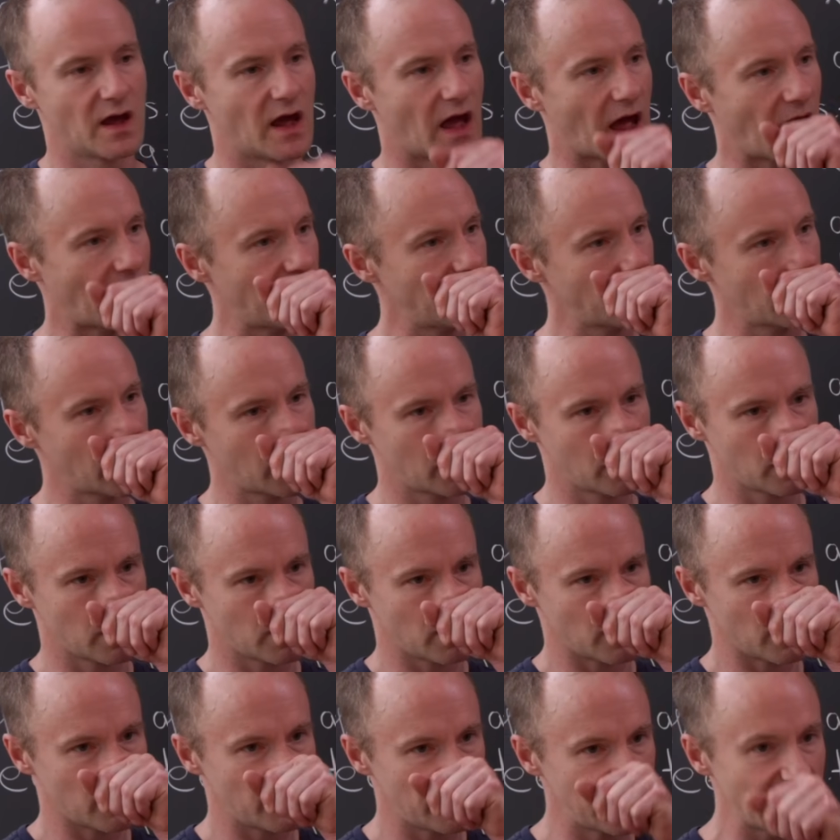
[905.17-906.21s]
And then
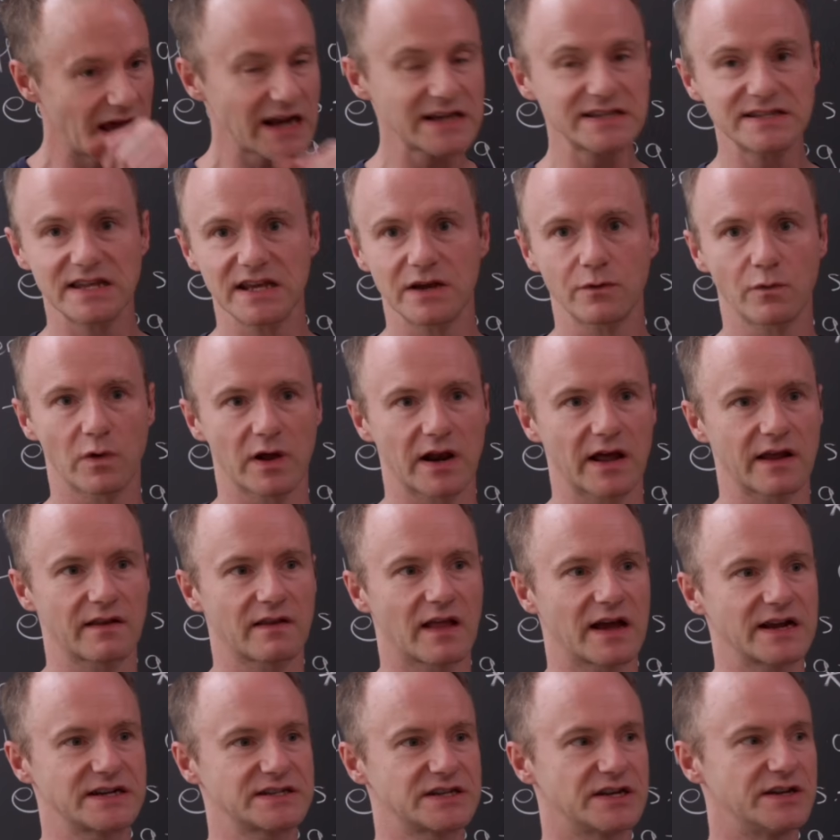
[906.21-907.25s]
next thing what I'd
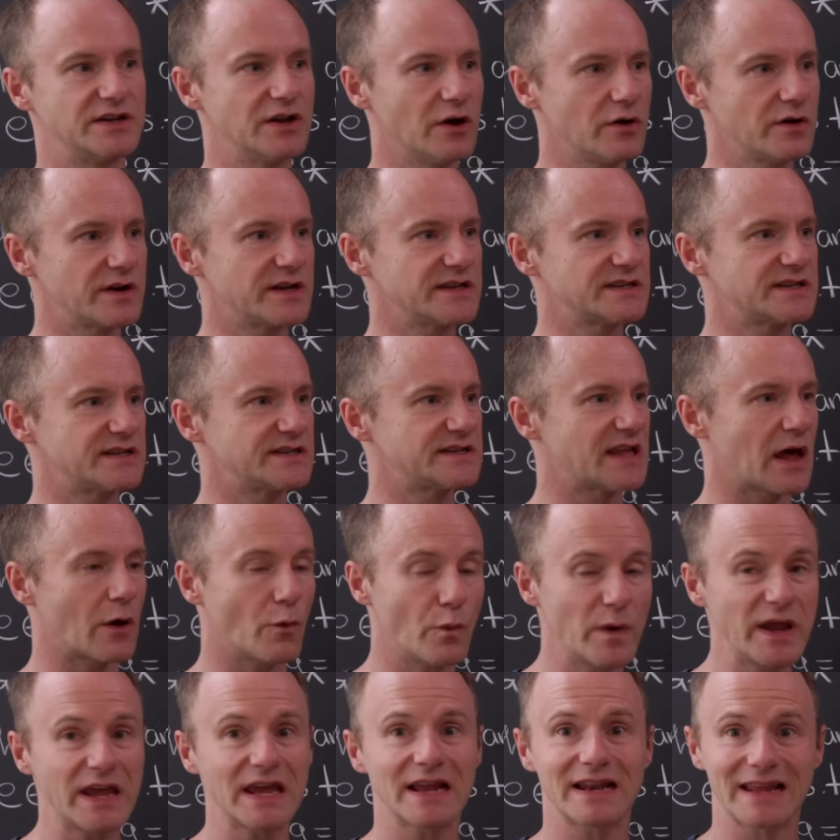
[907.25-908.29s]
like to notice is that
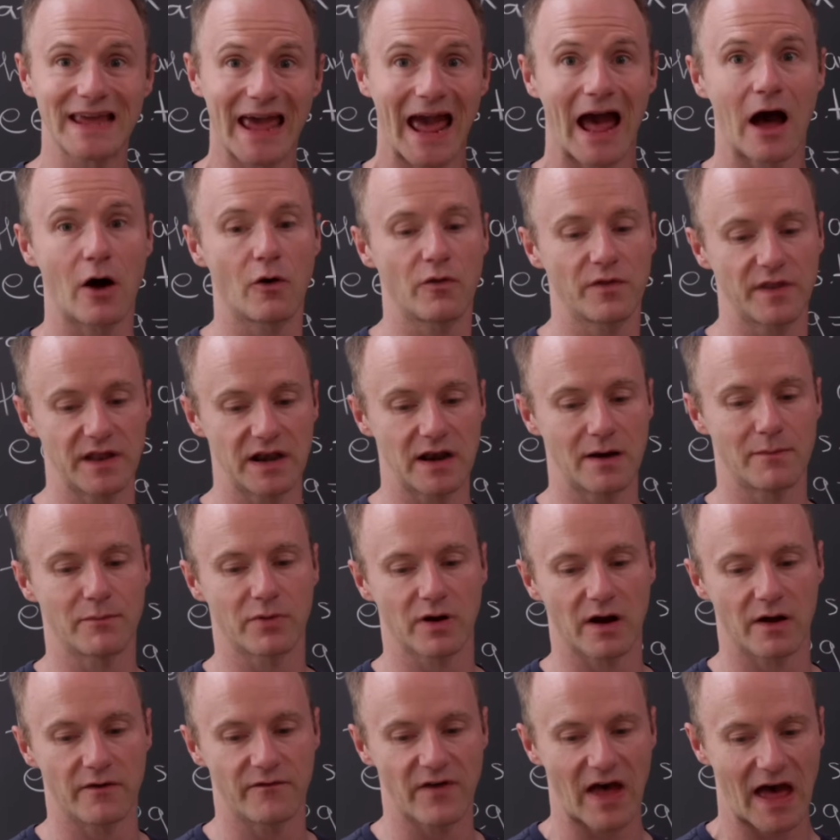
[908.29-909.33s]
we can count the
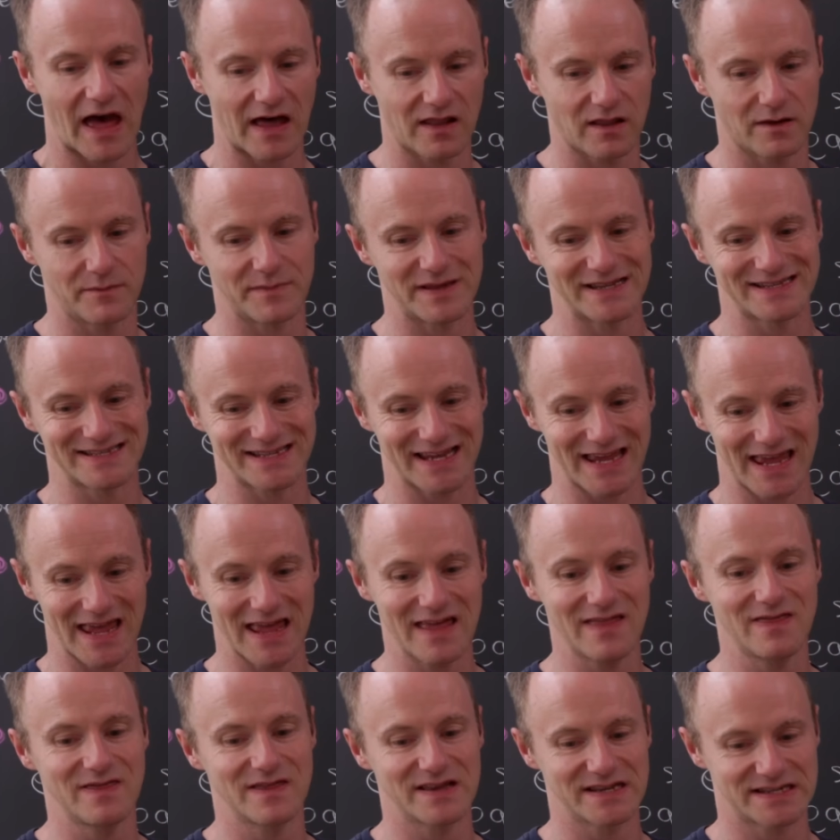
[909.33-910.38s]
number of elements
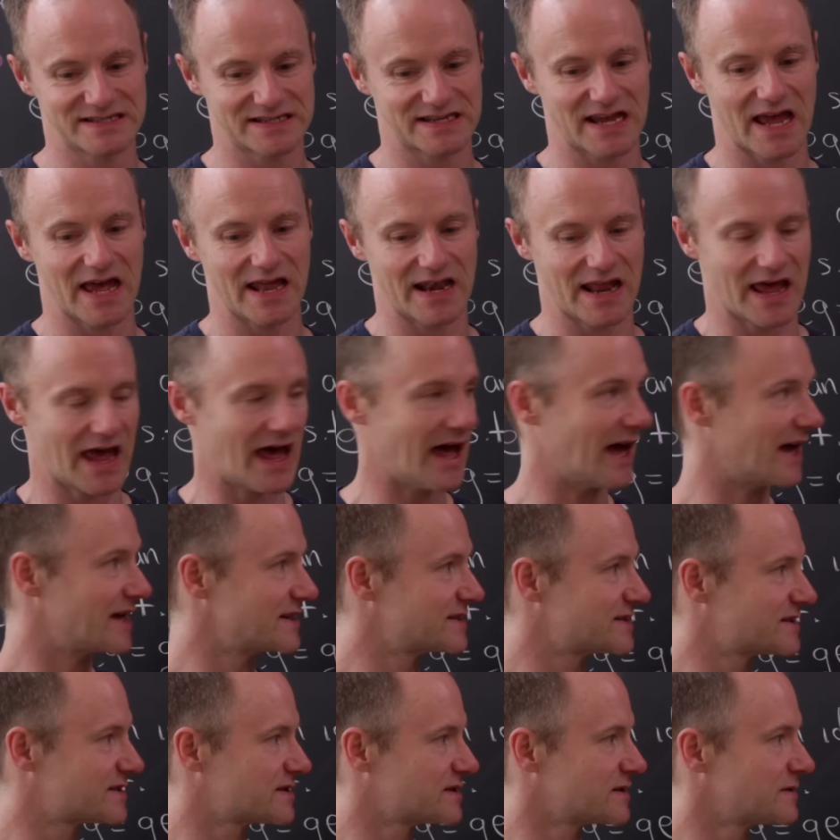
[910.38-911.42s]
in the set
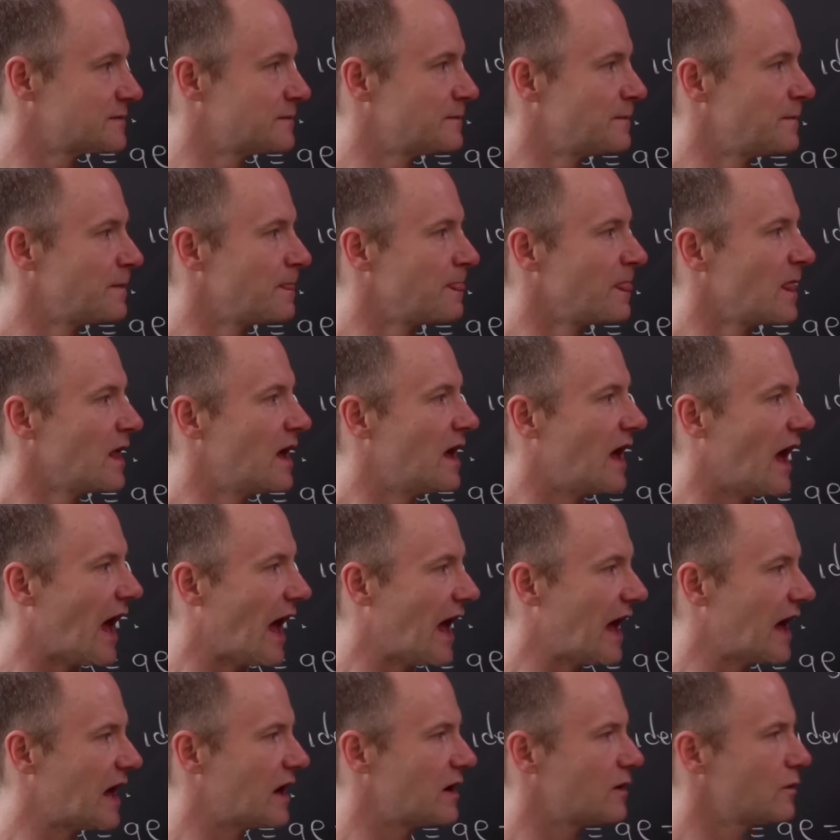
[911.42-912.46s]
S.
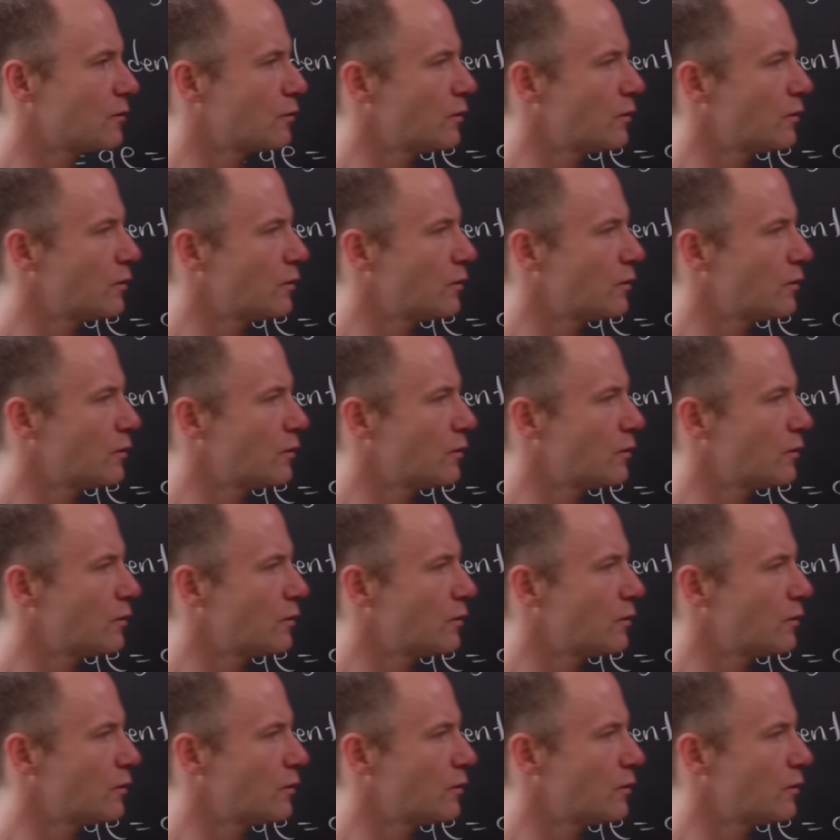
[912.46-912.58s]
And